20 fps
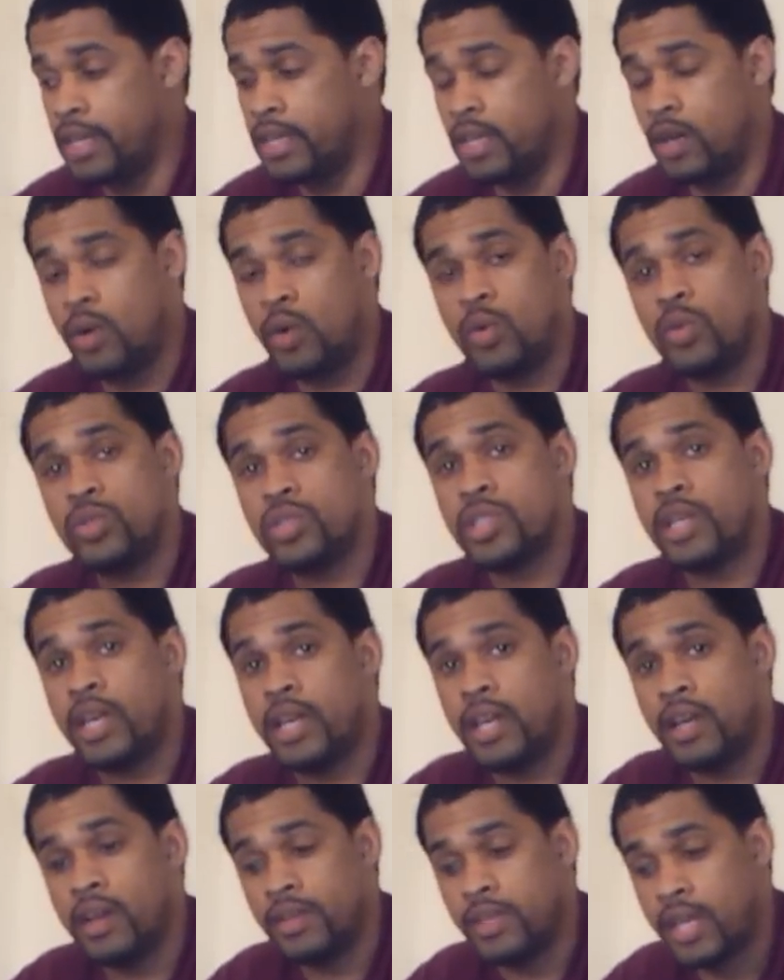It holds your
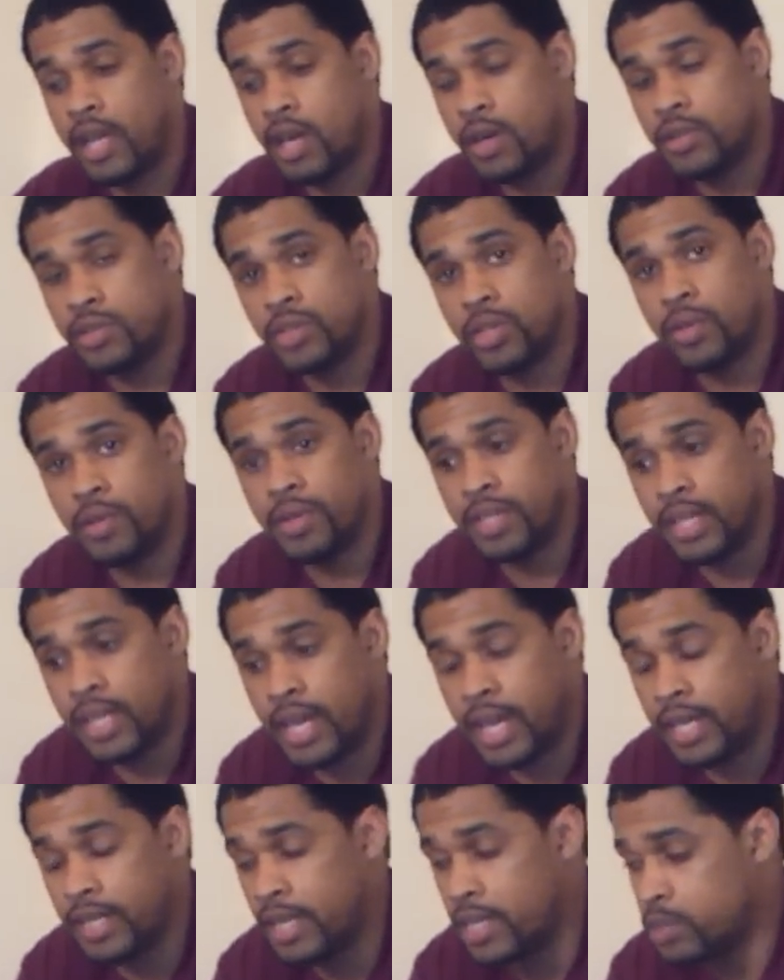hair down during the
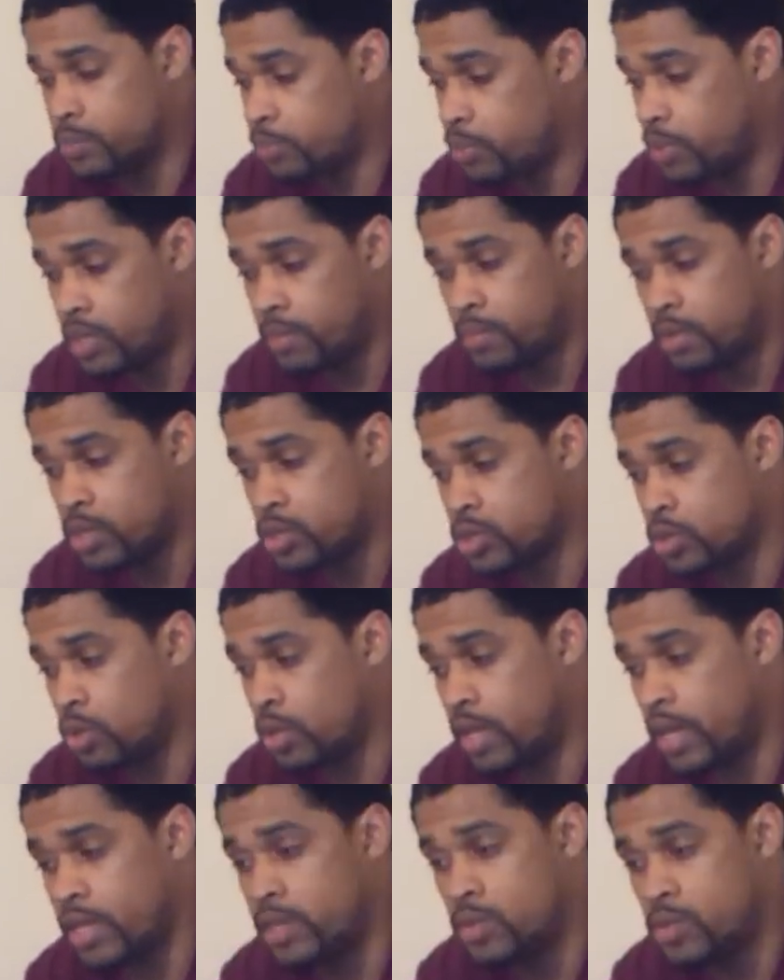night. That's pretty much
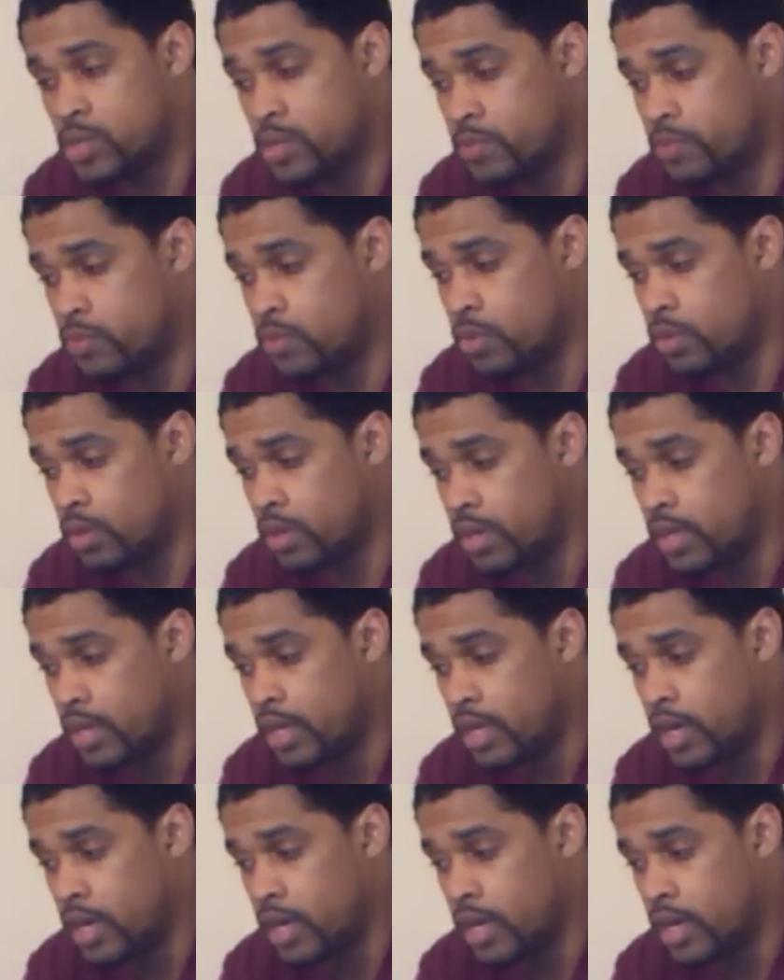all I use it for.